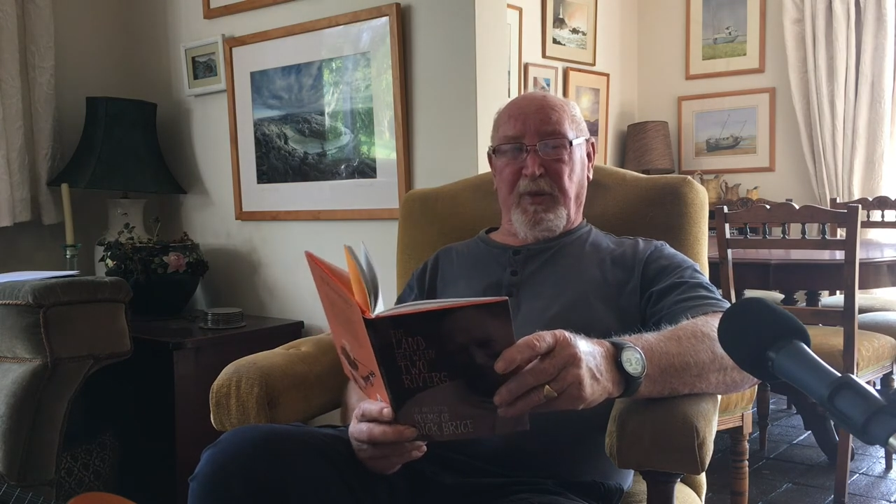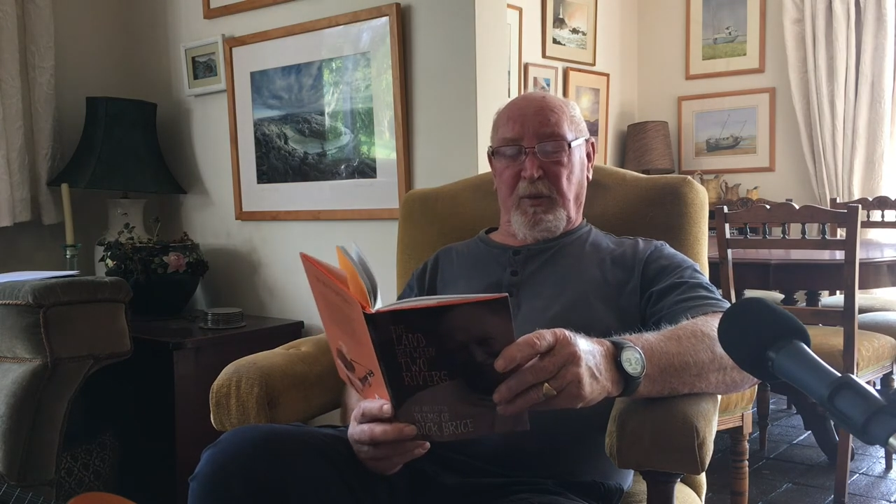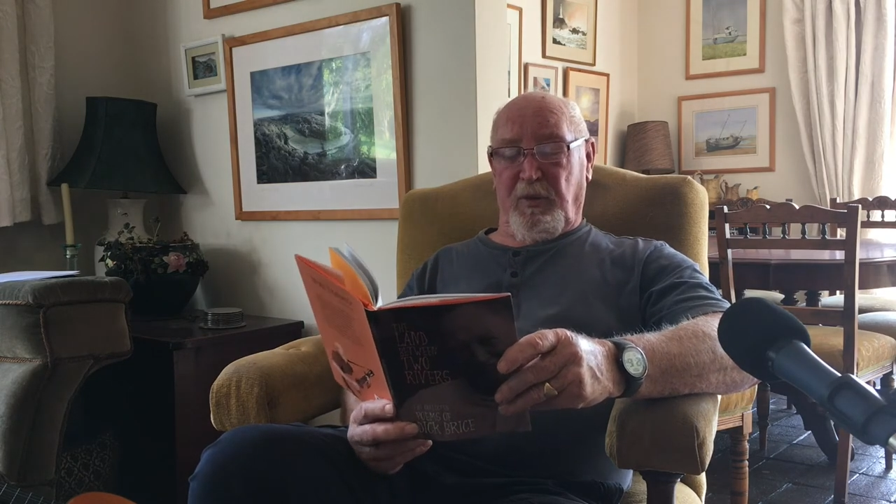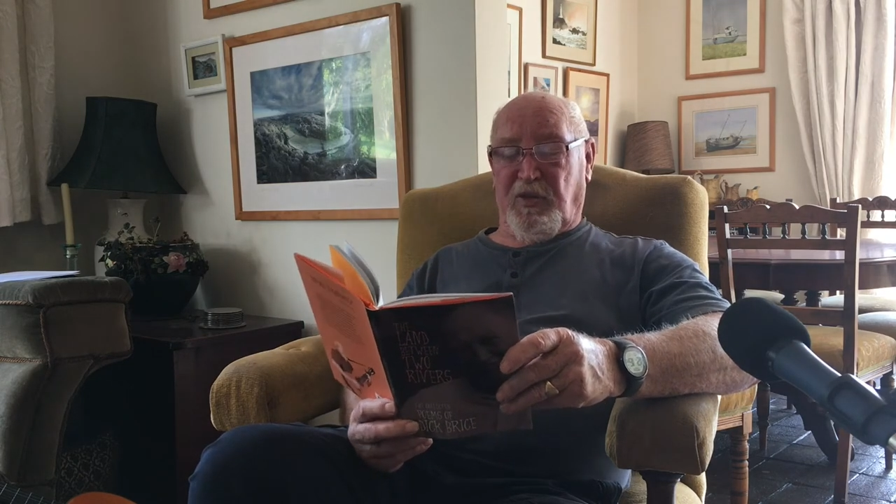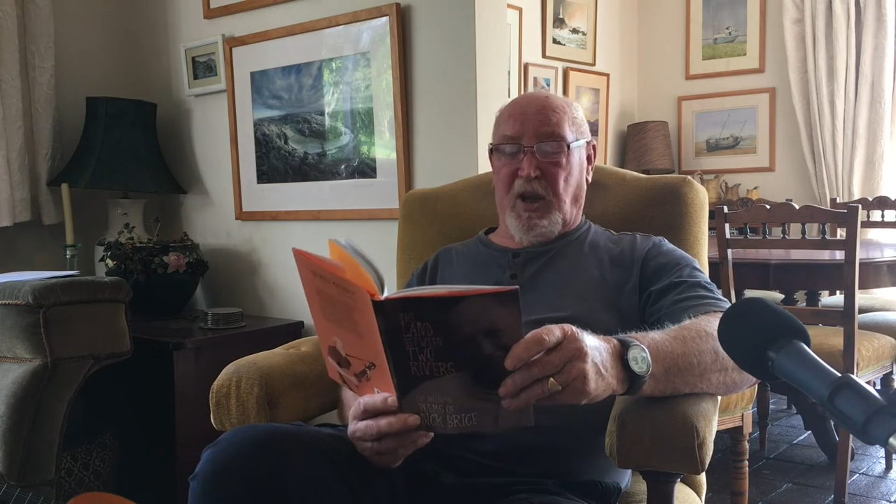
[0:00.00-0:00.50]

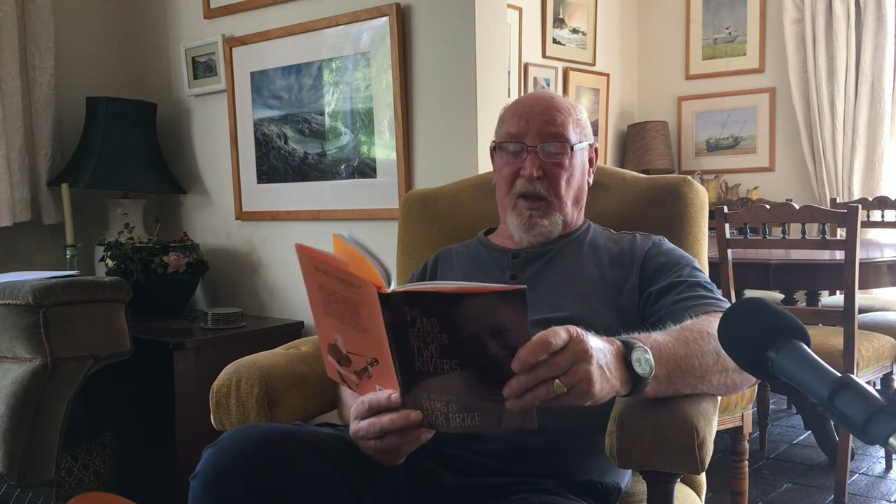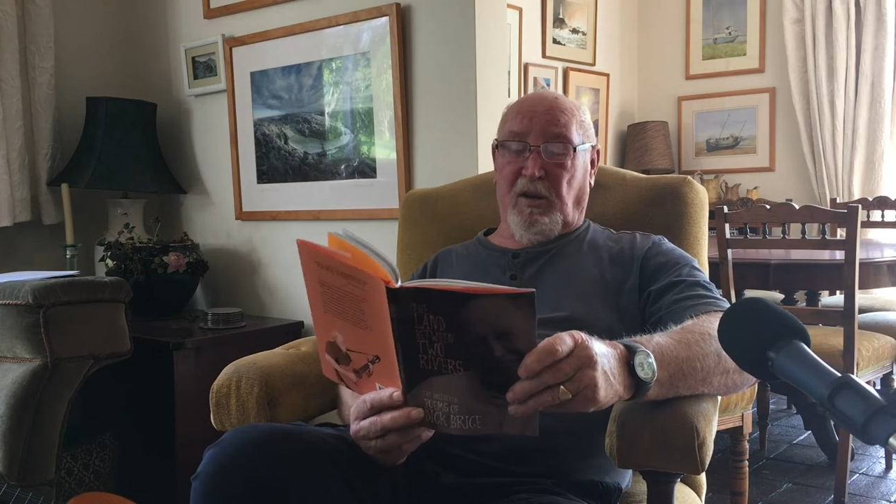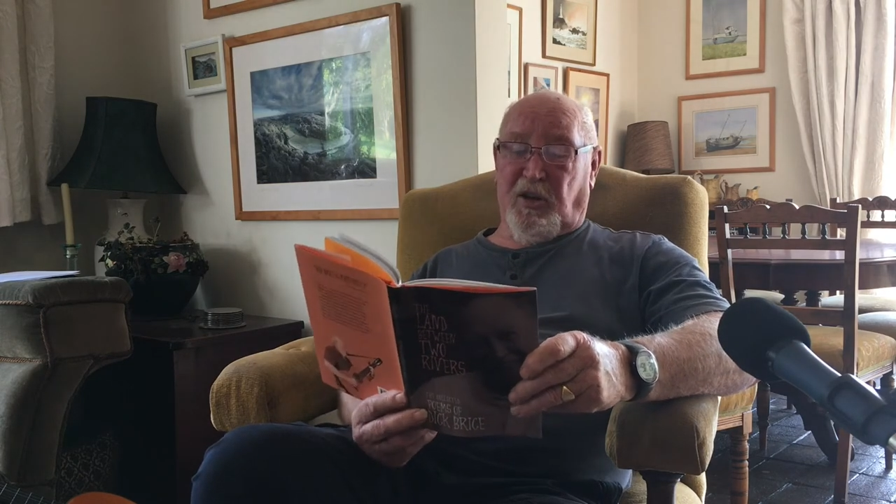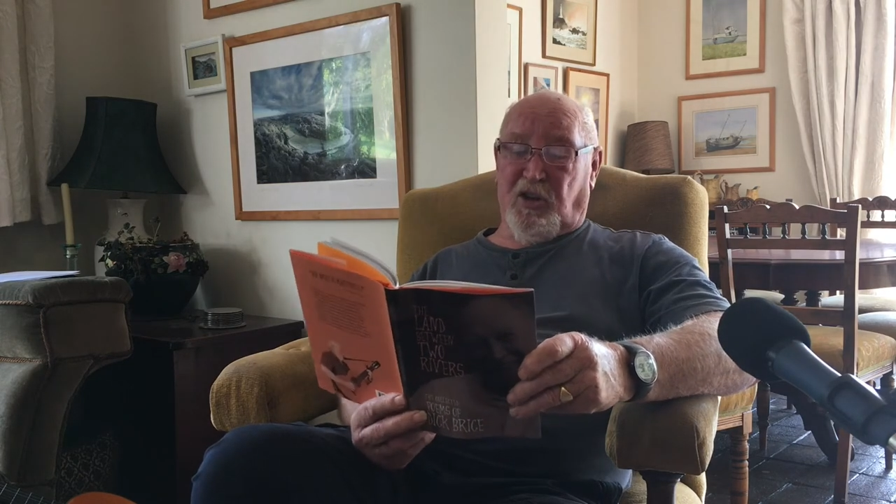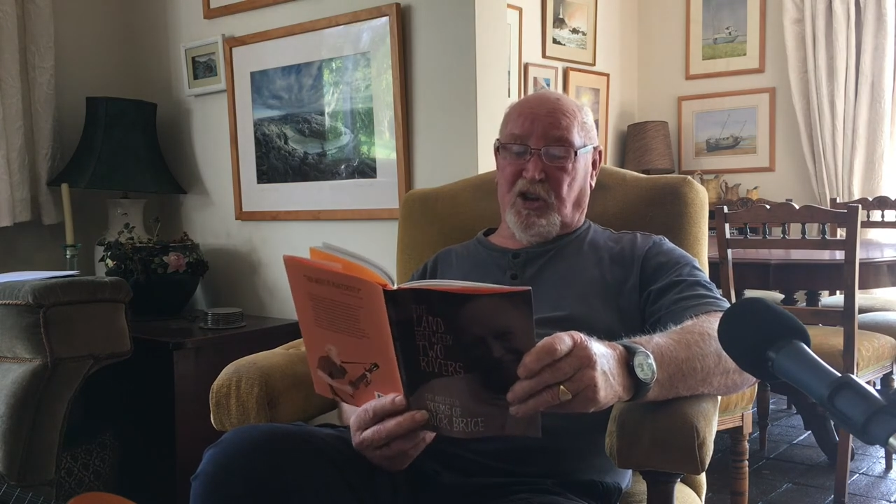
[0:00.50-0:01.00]
We
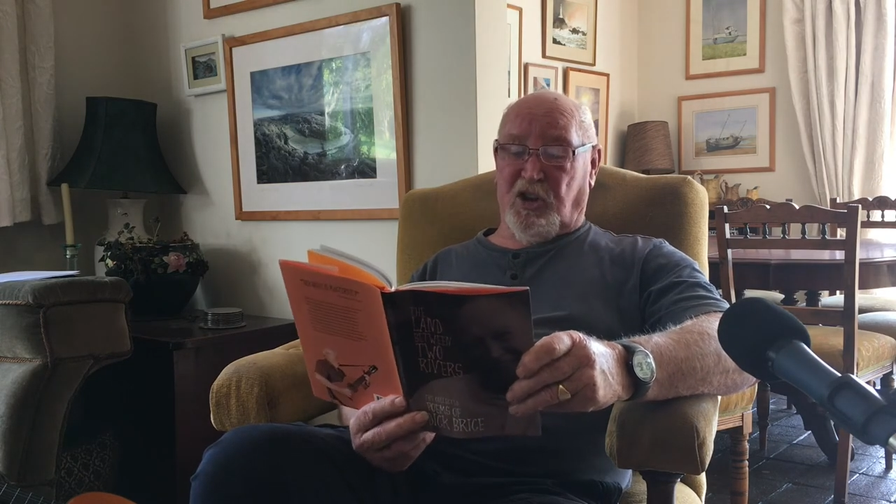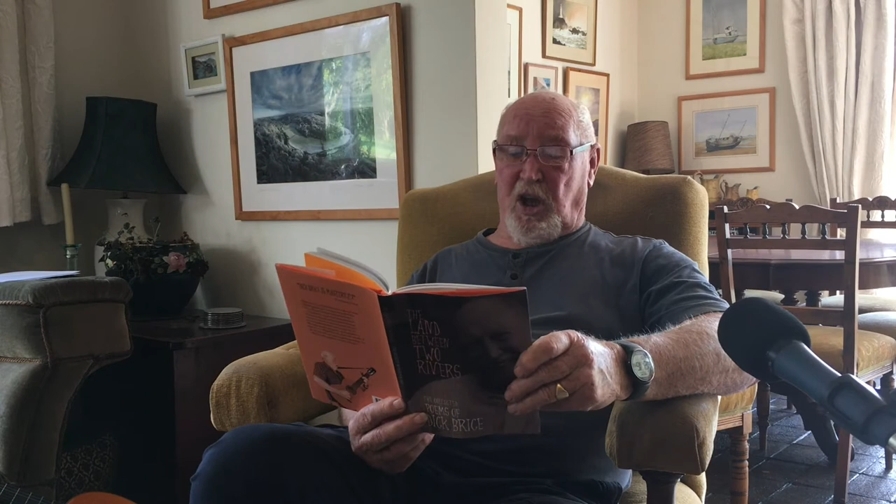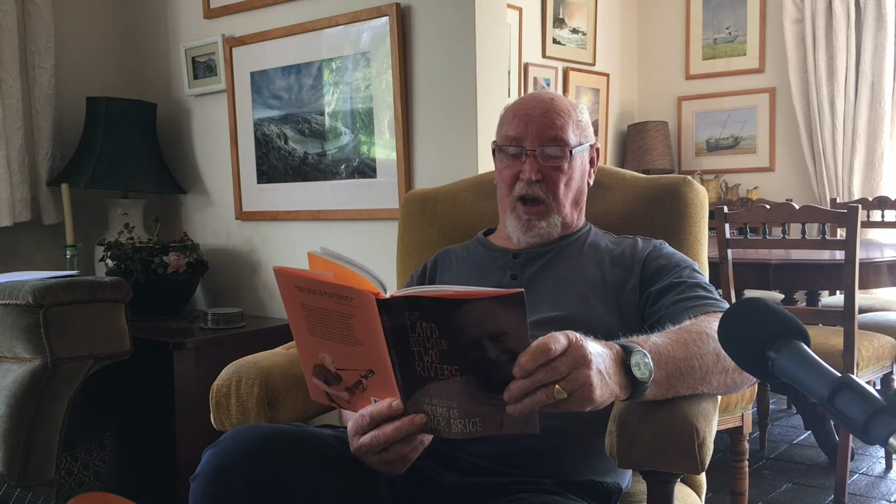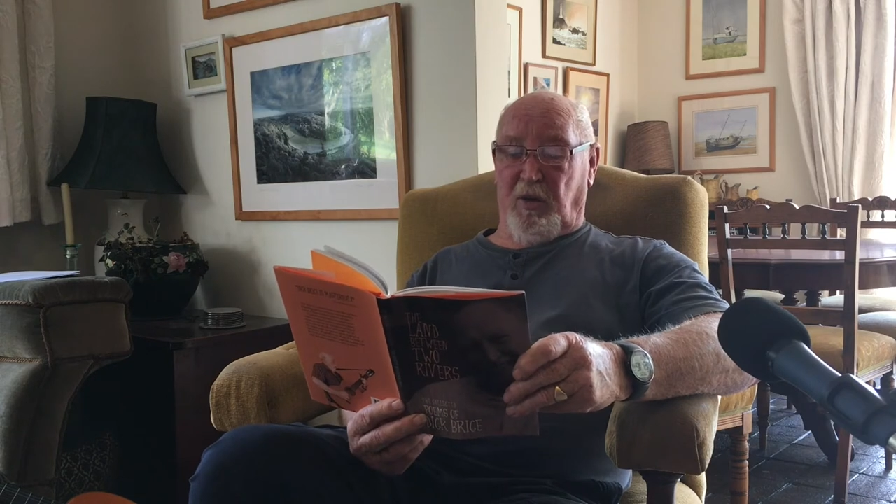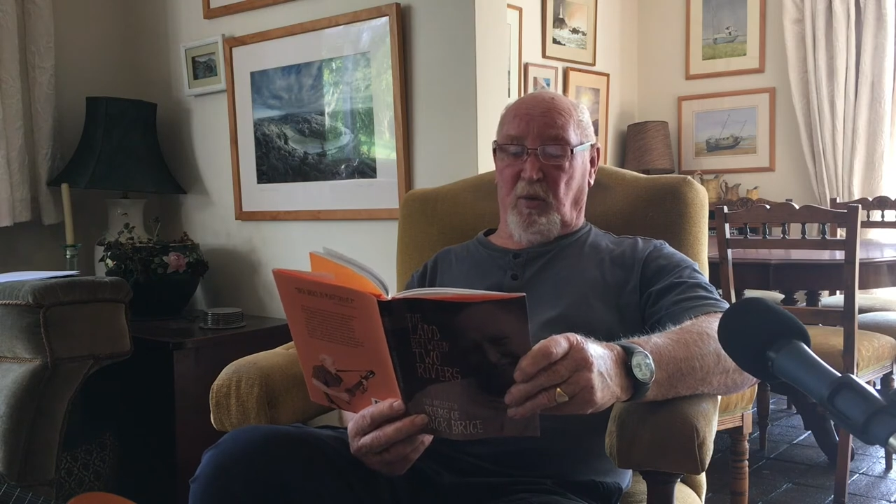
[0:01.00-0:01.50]
sailed in the
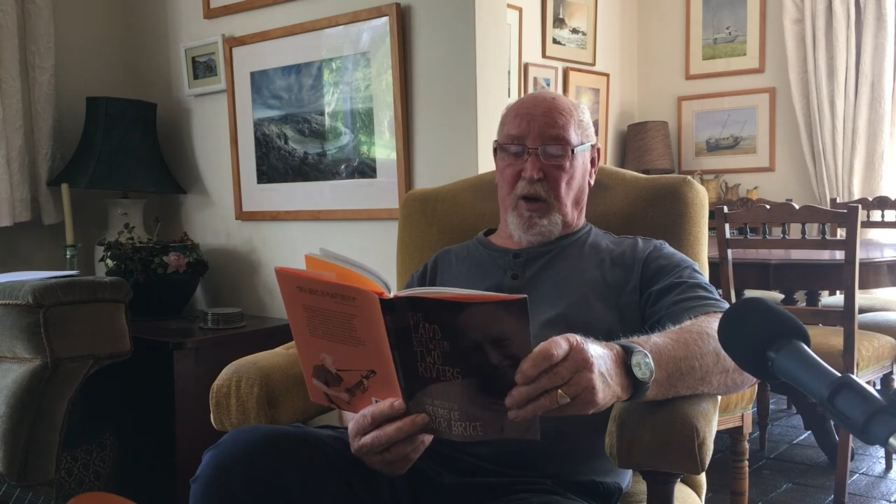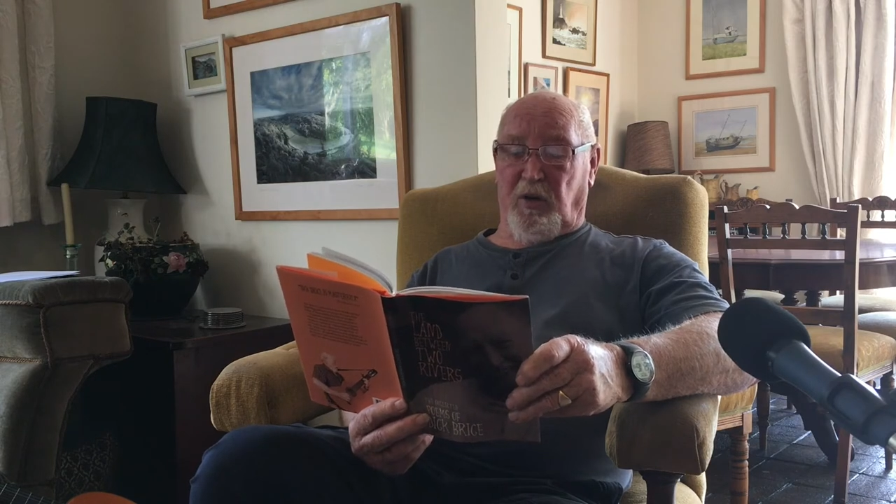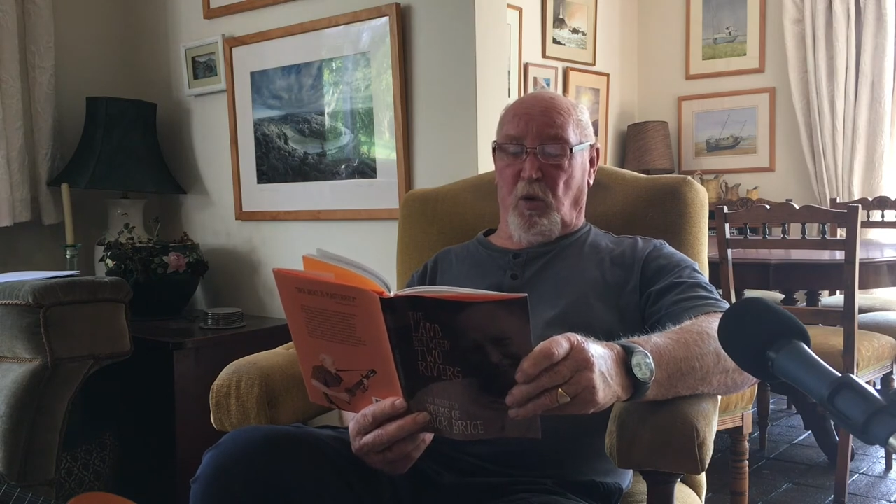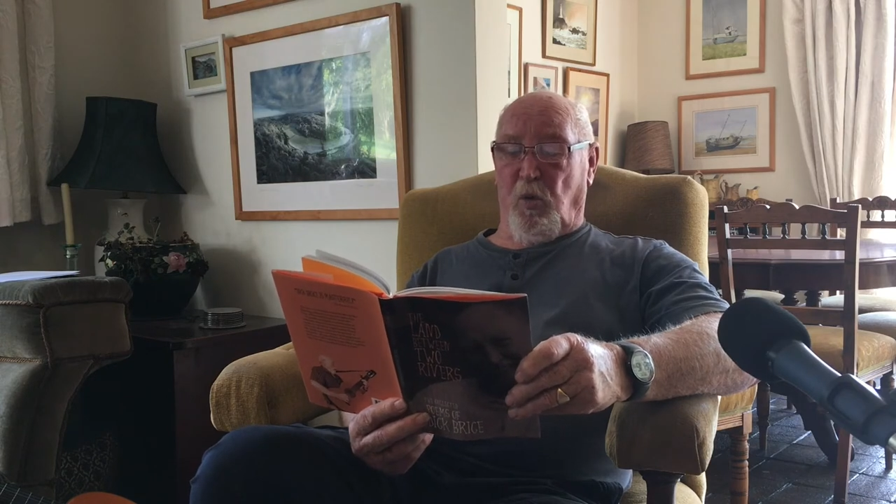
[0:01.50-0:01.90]
sun where the